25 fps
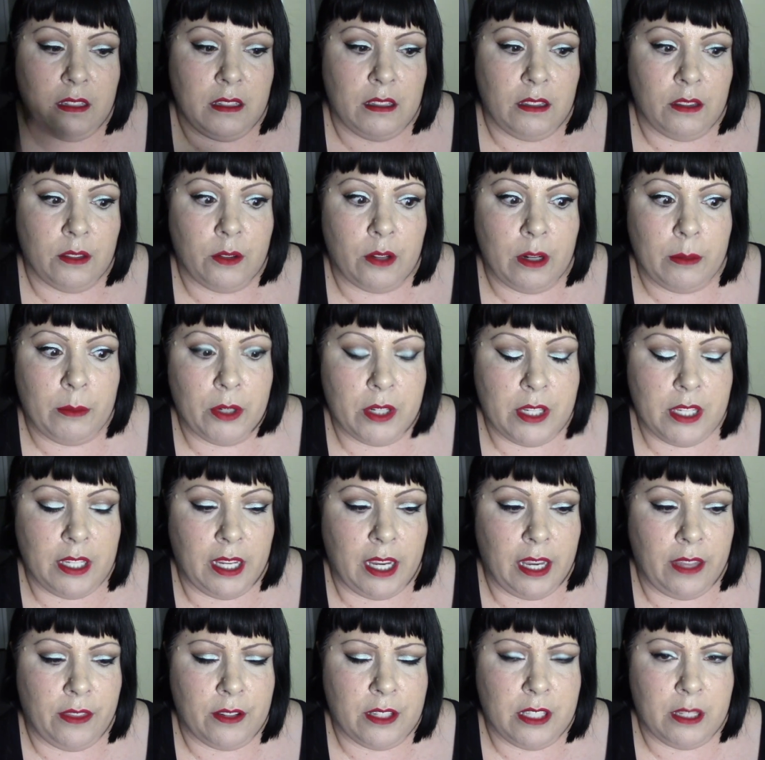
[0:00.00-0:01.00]
Laura
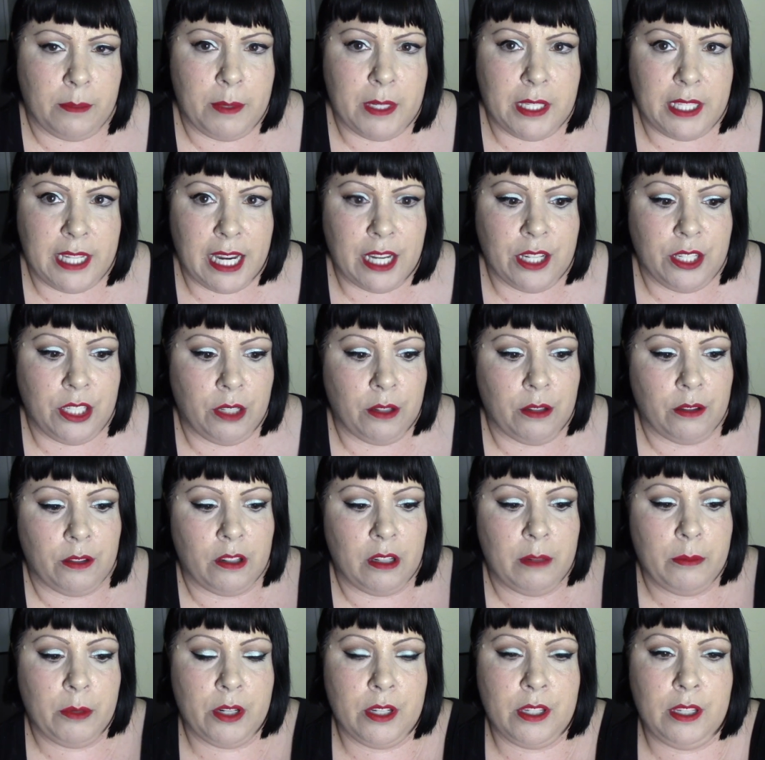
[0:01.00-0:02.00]
Mercier. There's a pistachio
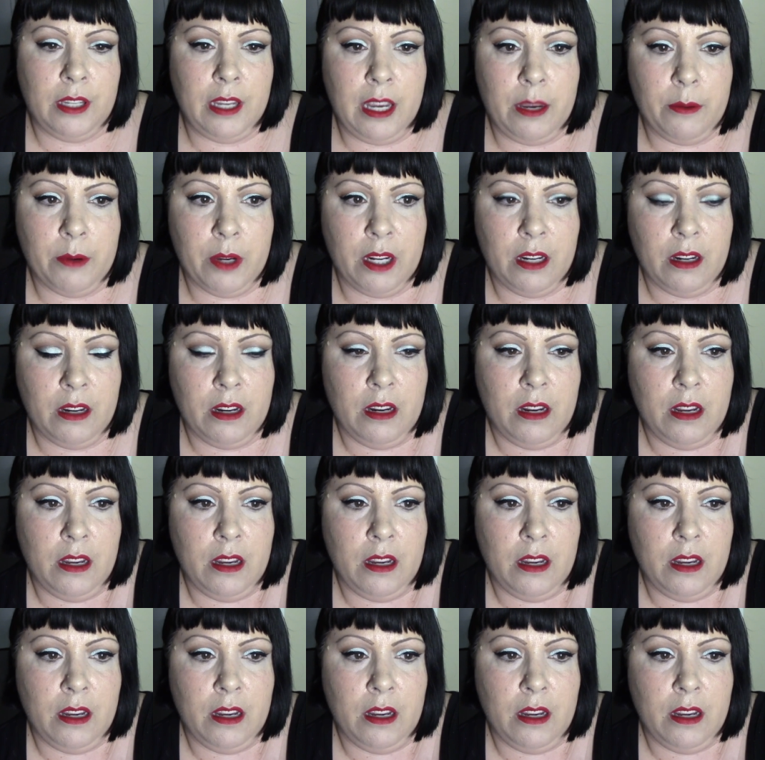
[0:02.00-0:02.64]
Laura Mercier one.